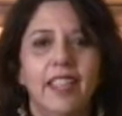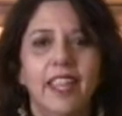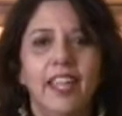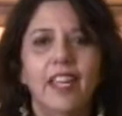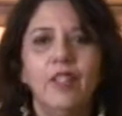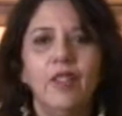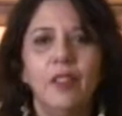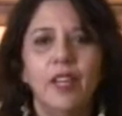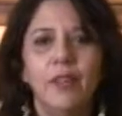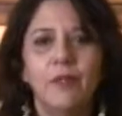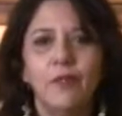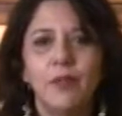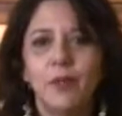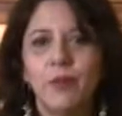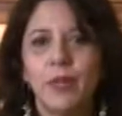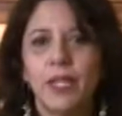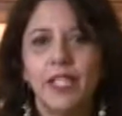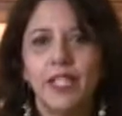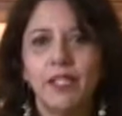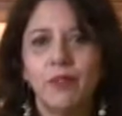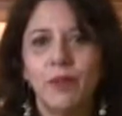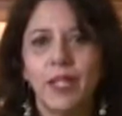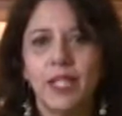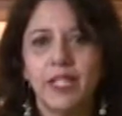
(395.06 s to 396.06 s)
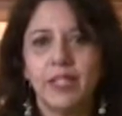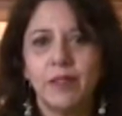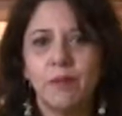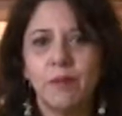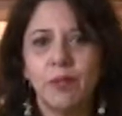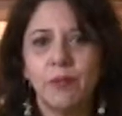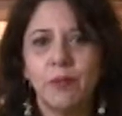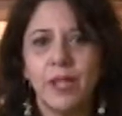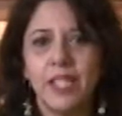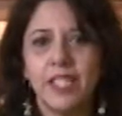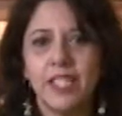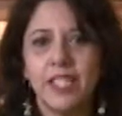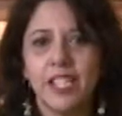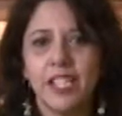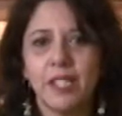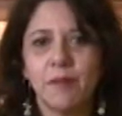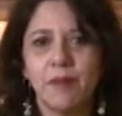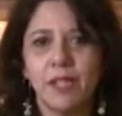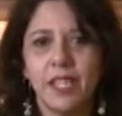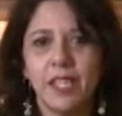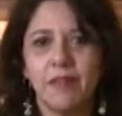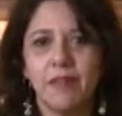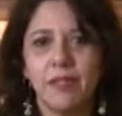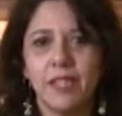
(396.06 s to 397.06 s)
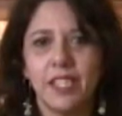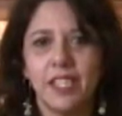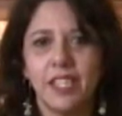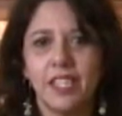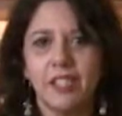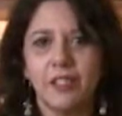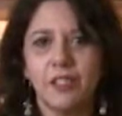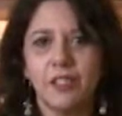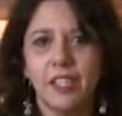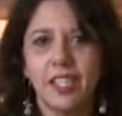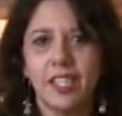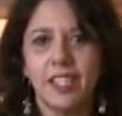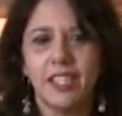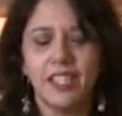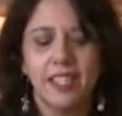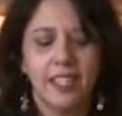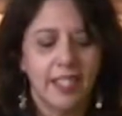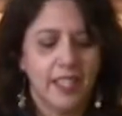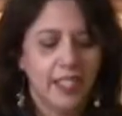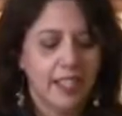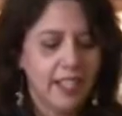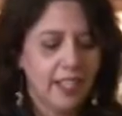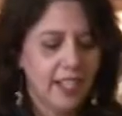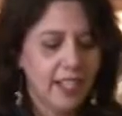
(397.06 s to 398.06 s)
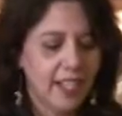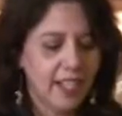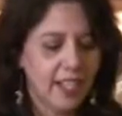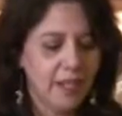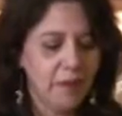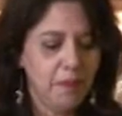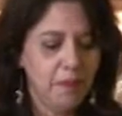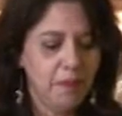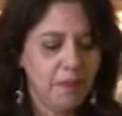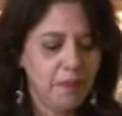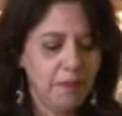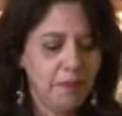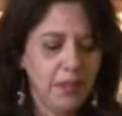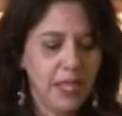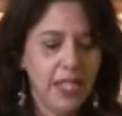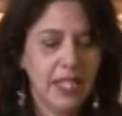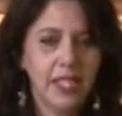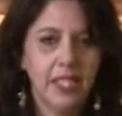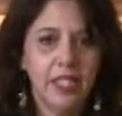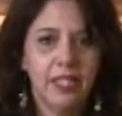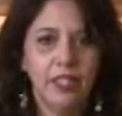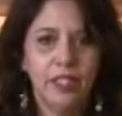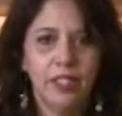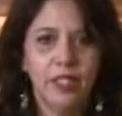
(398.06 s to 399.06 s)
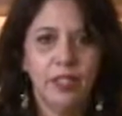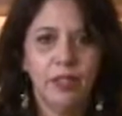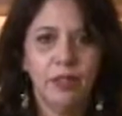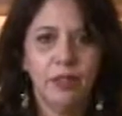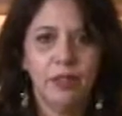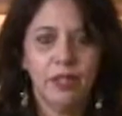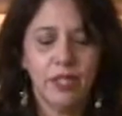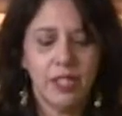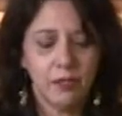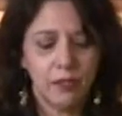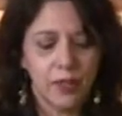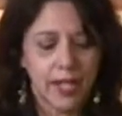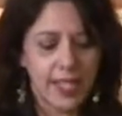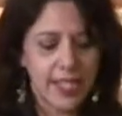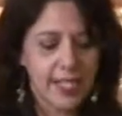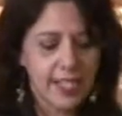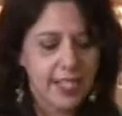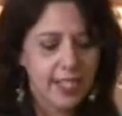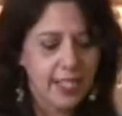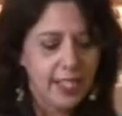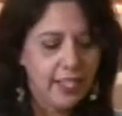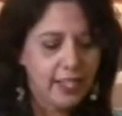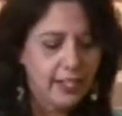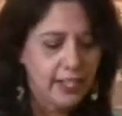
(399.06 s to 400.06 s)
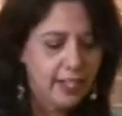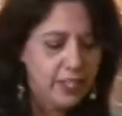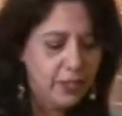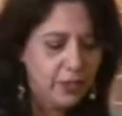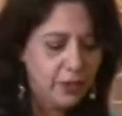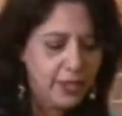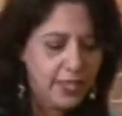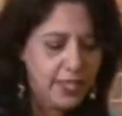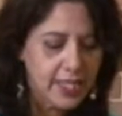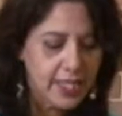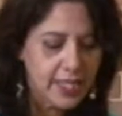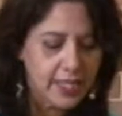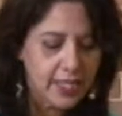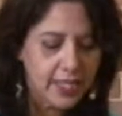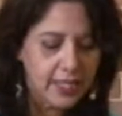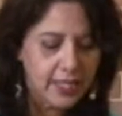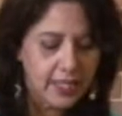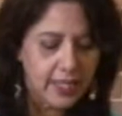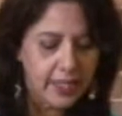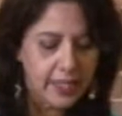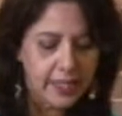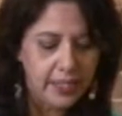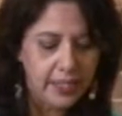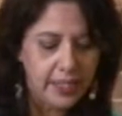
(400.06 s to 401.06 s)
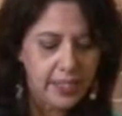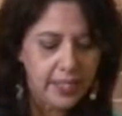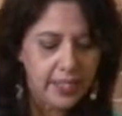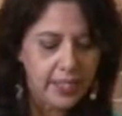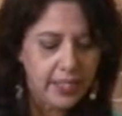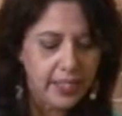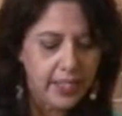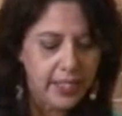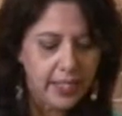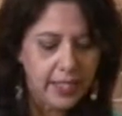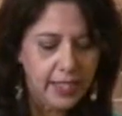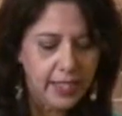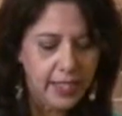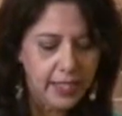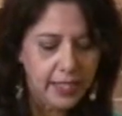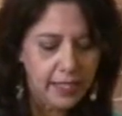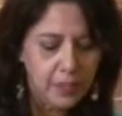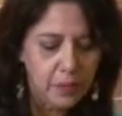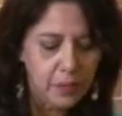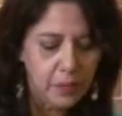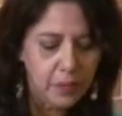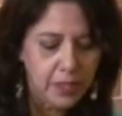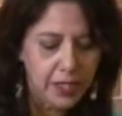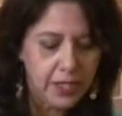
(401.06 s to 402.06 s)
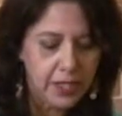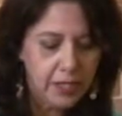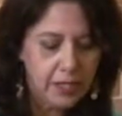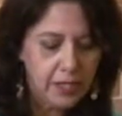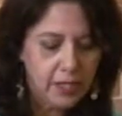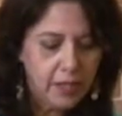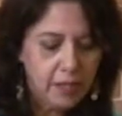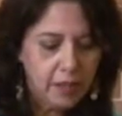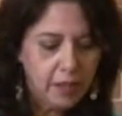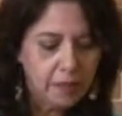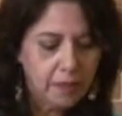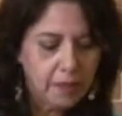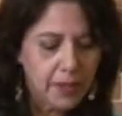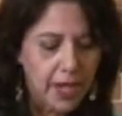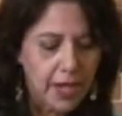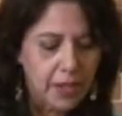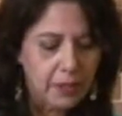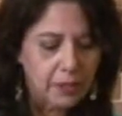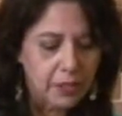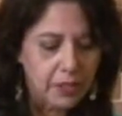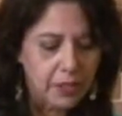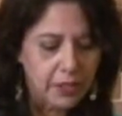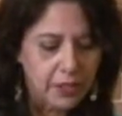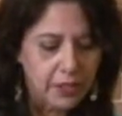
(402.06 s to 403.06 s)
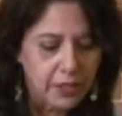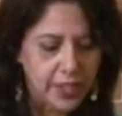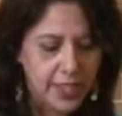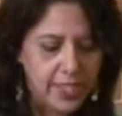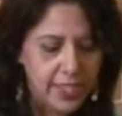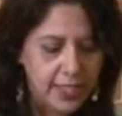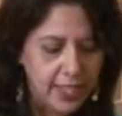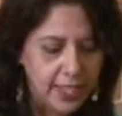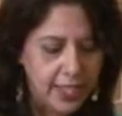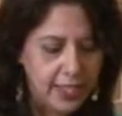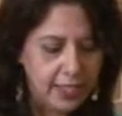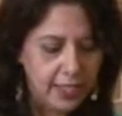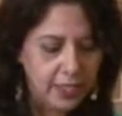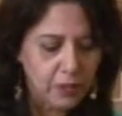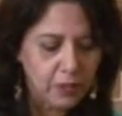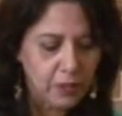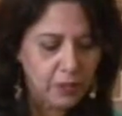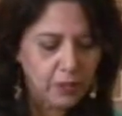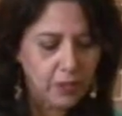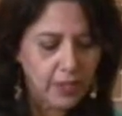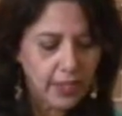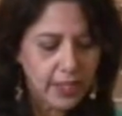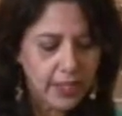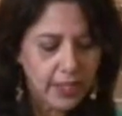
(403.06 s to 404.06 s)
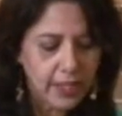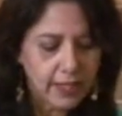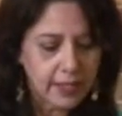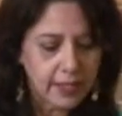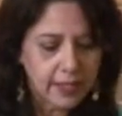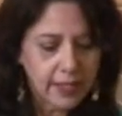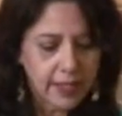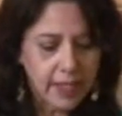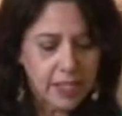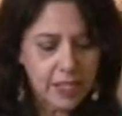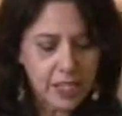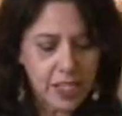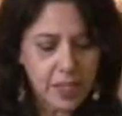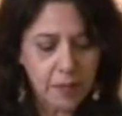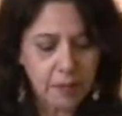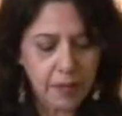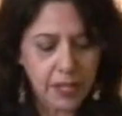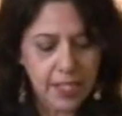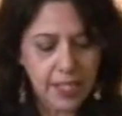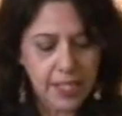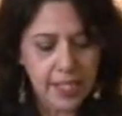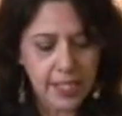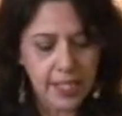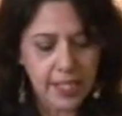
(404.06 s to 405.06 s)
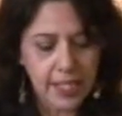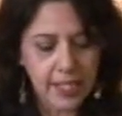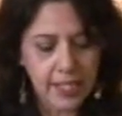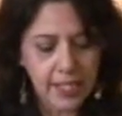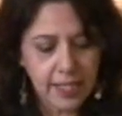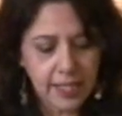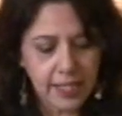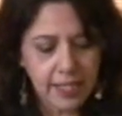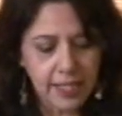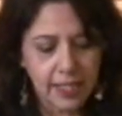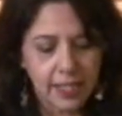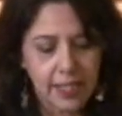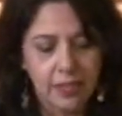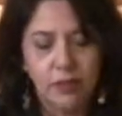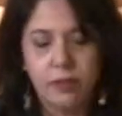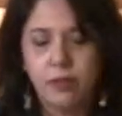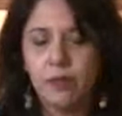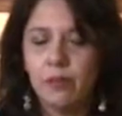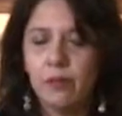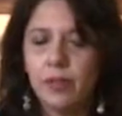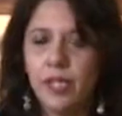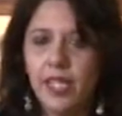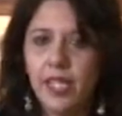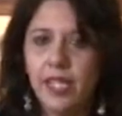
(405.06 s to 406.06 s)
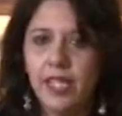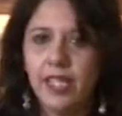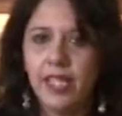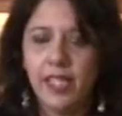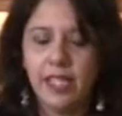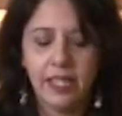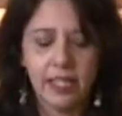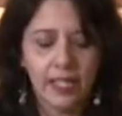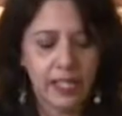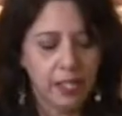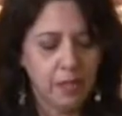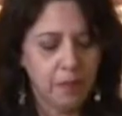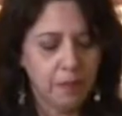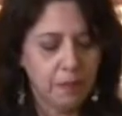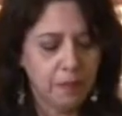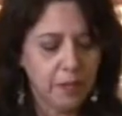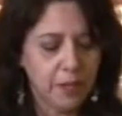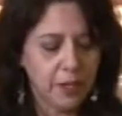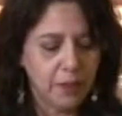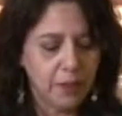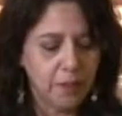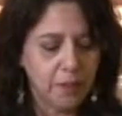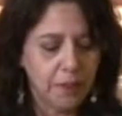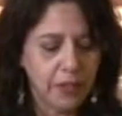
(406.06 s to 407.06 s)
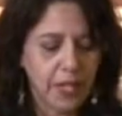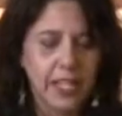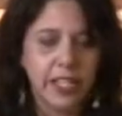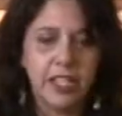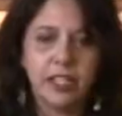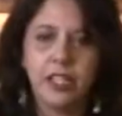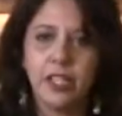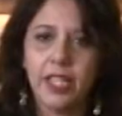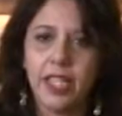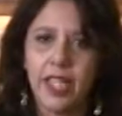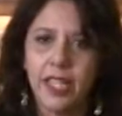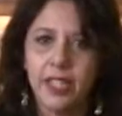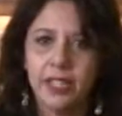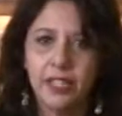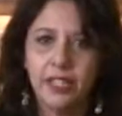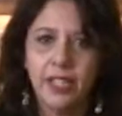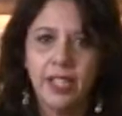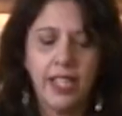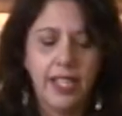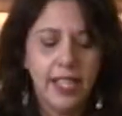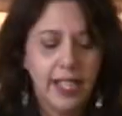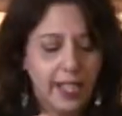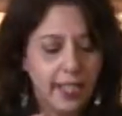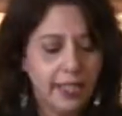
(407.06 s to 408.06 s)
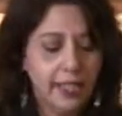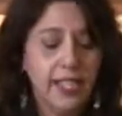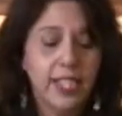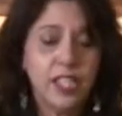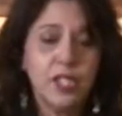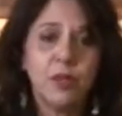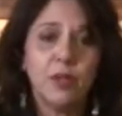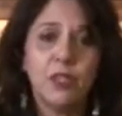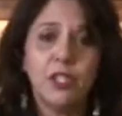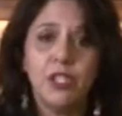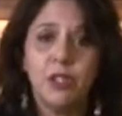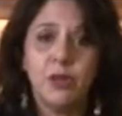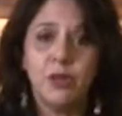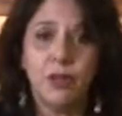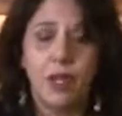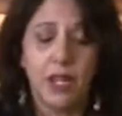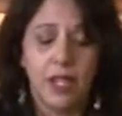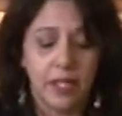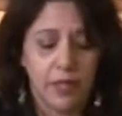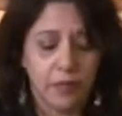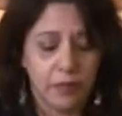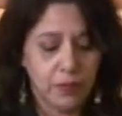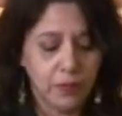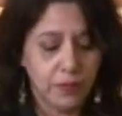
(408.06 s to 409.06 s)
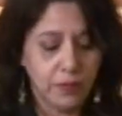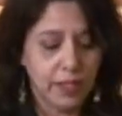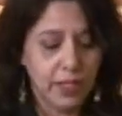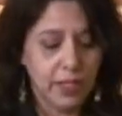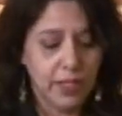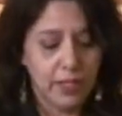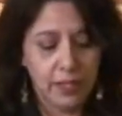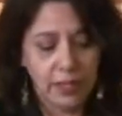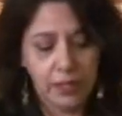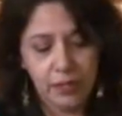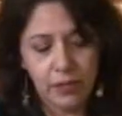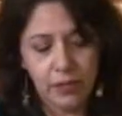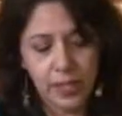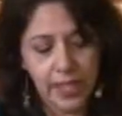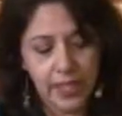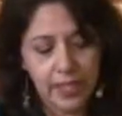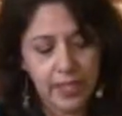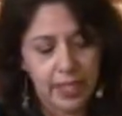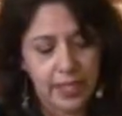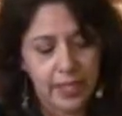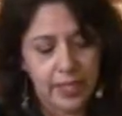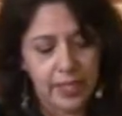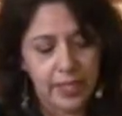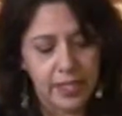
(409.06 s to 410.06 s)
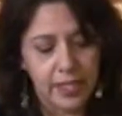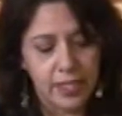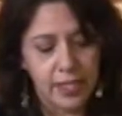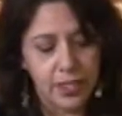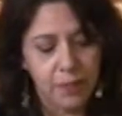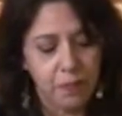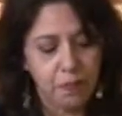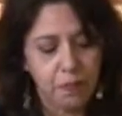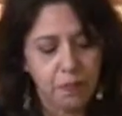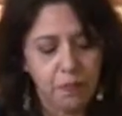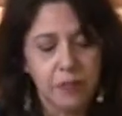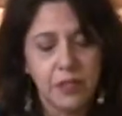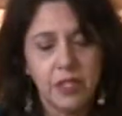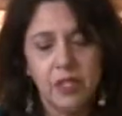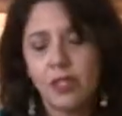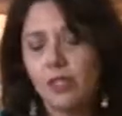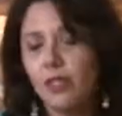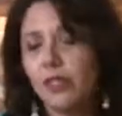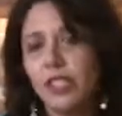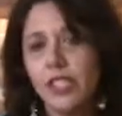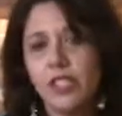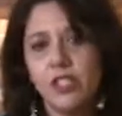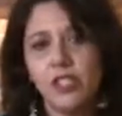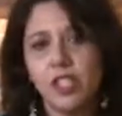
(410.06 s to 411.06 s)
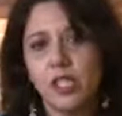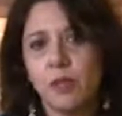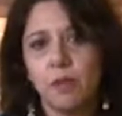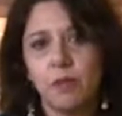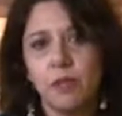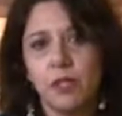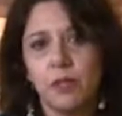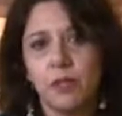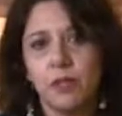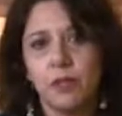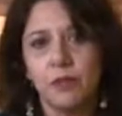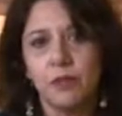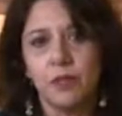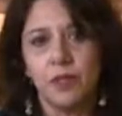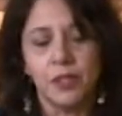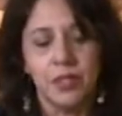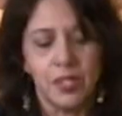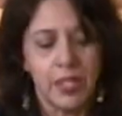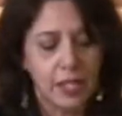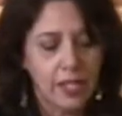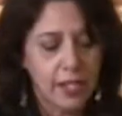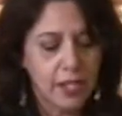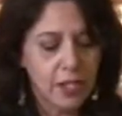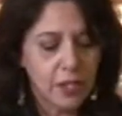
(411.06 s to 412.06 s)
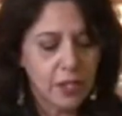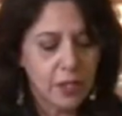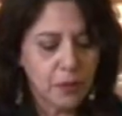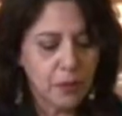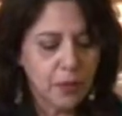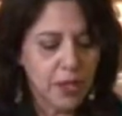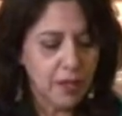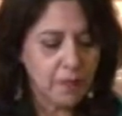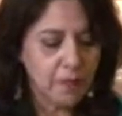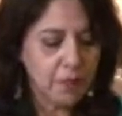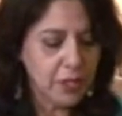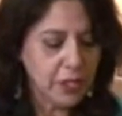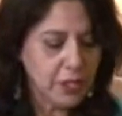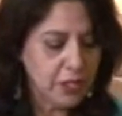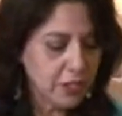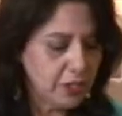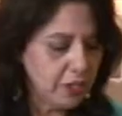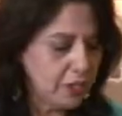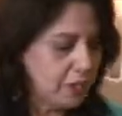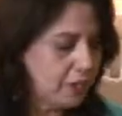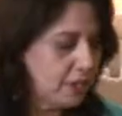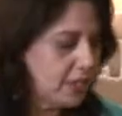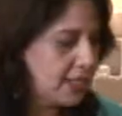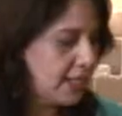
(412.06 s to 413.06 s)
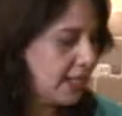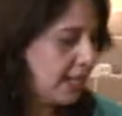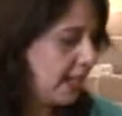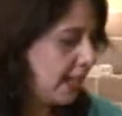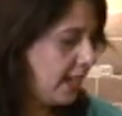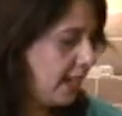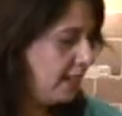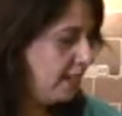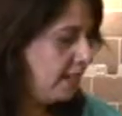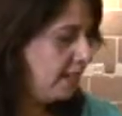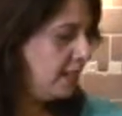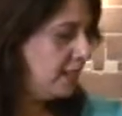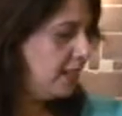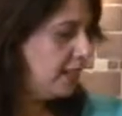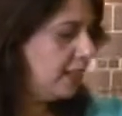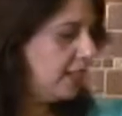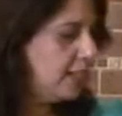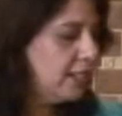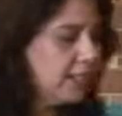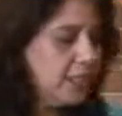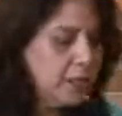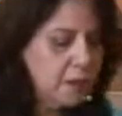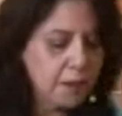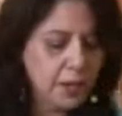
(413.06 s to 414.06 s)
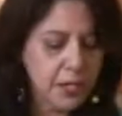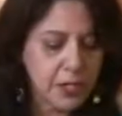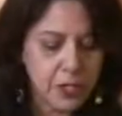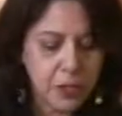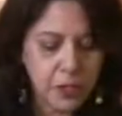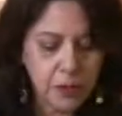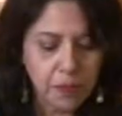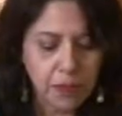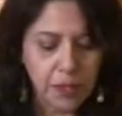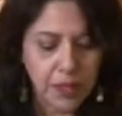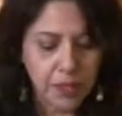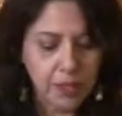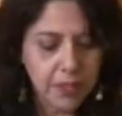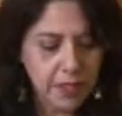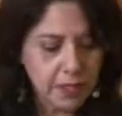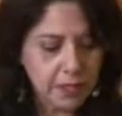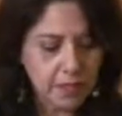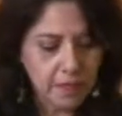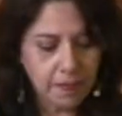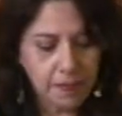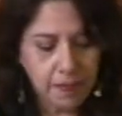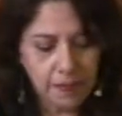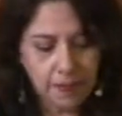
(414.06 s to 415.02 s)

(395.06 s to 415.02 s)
Hello everyone, and welcome to White Jasmine Everyday Cooking. I'm making the rice here, and you can see the onions are getting a little bit browner on the side, and all our spices are really kind of playing together, and that's what you want. Look at the onions, they're looking just beautiful. So what I'm going to do is add our garbanzo beans.